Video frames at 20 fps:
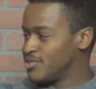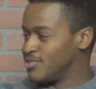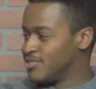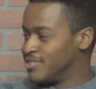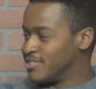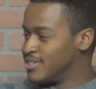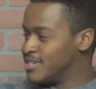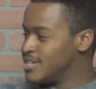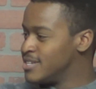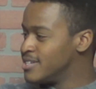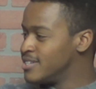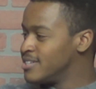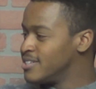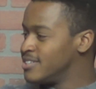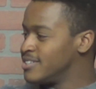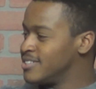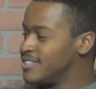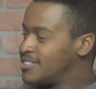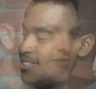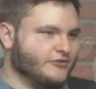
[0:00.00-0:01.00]
You're hurting my
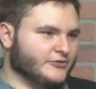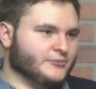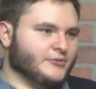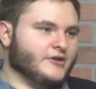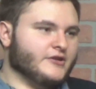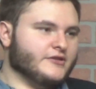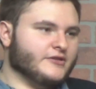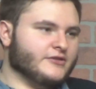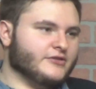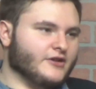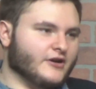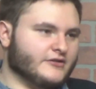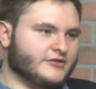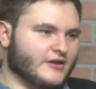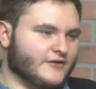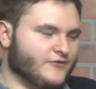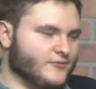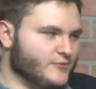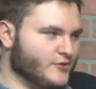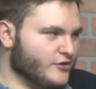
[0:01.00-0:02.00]
ears. I'm gonna deduct that
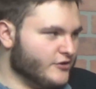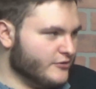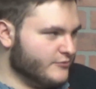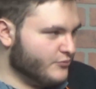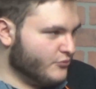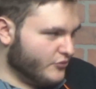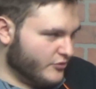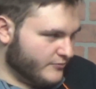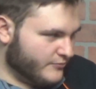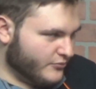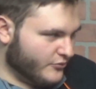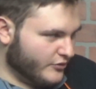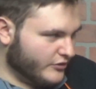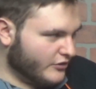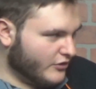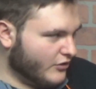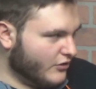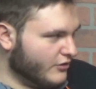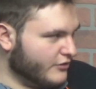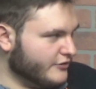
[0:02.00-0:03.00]
from your good boy point
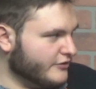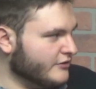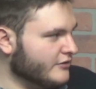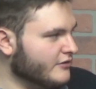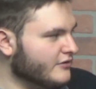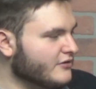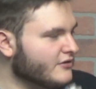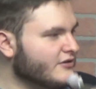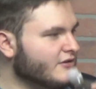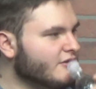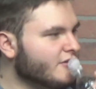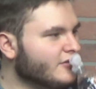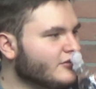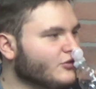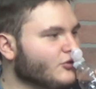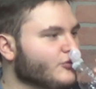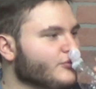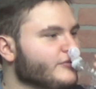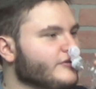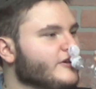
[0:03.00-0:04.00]
card.
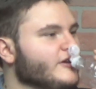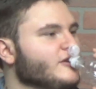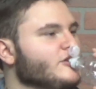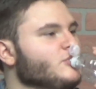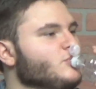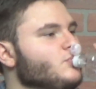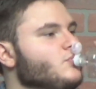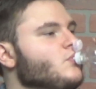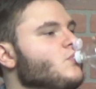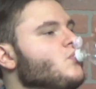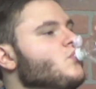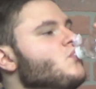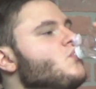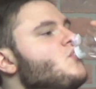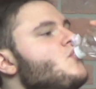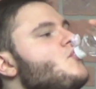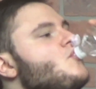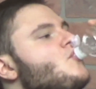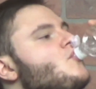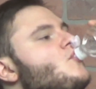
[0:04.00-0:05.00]
Lubricate. Jesus.
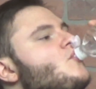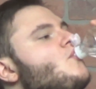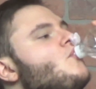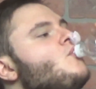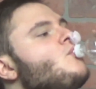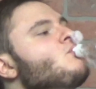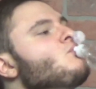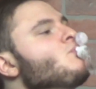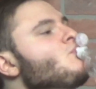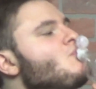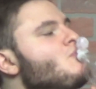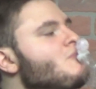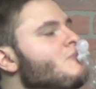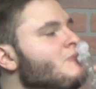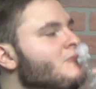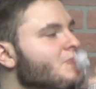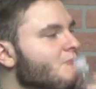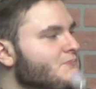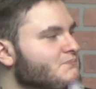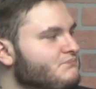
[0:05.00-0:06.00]

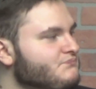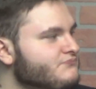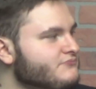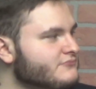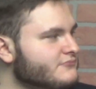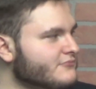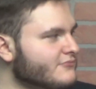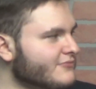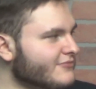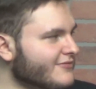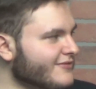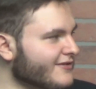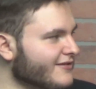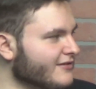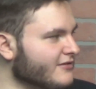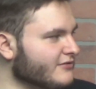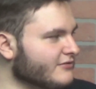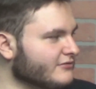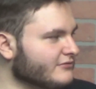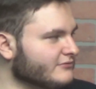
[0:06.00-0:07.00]
I mean,
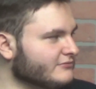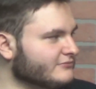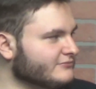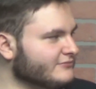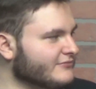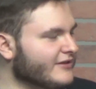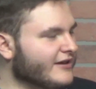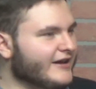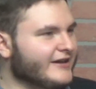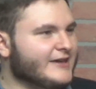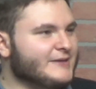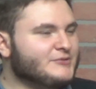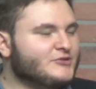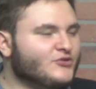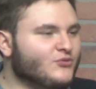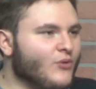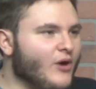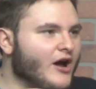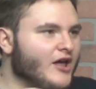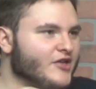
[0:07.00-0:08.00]
yeah. I keep
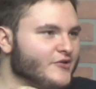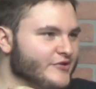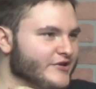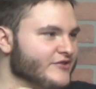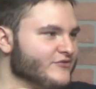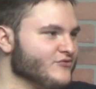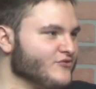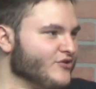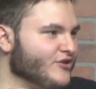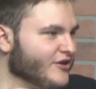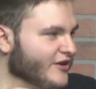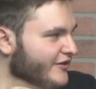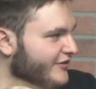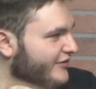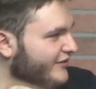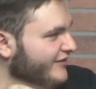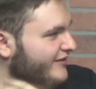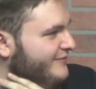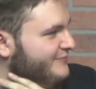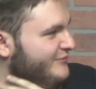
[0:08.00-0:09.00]
swallowing it wrong. I
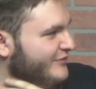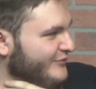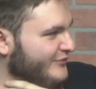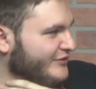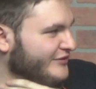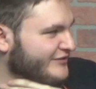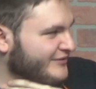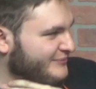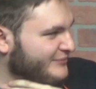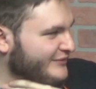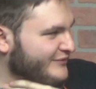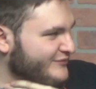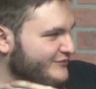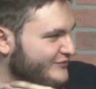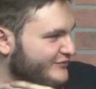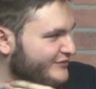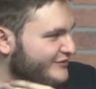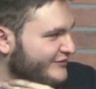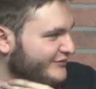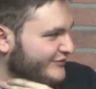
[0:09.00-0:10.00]
think I'm doing something
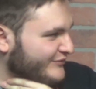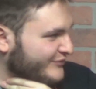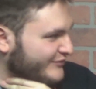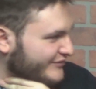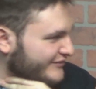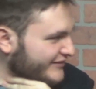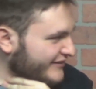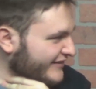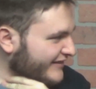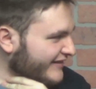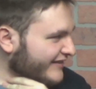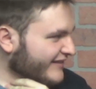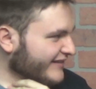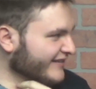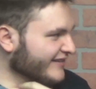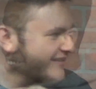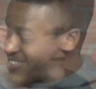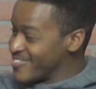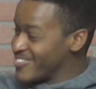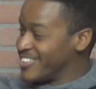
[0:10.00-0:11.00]
wrong. Dude. Yeah, okay, you need
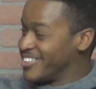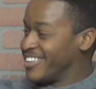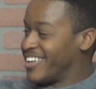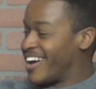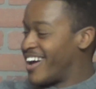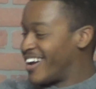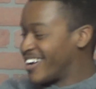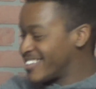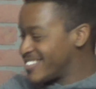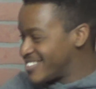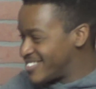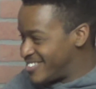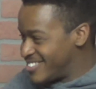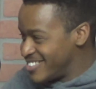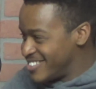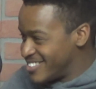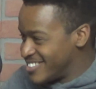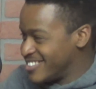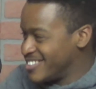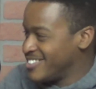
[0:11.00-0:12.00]
to relax.
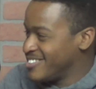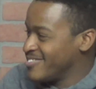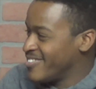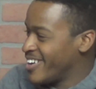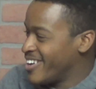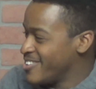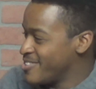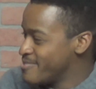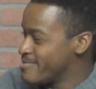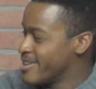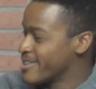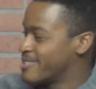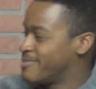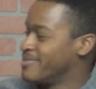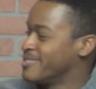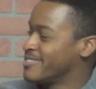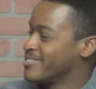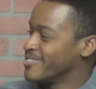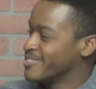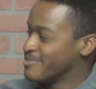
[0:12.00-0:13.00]
Jesus, we gotta do Mike's
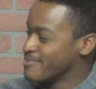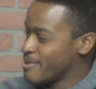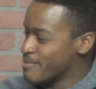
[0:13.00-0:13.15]
Mysteries. Remember?